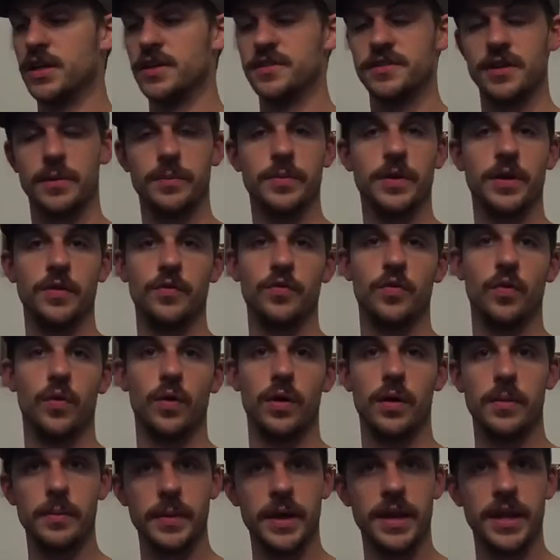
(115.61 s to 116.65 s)
something
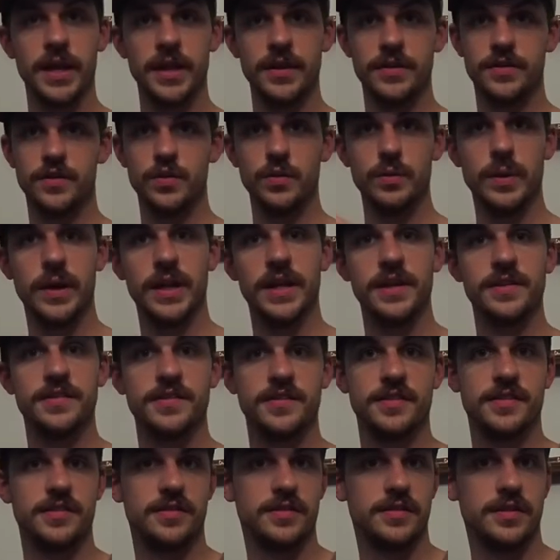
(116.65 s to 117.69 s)
for a minute, two
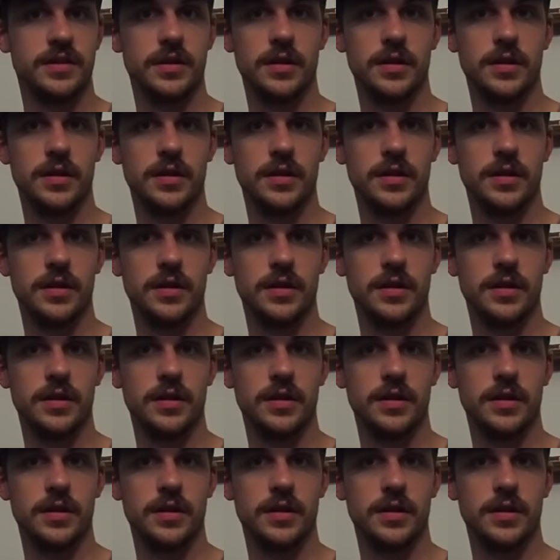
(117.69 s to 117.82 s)
minutes,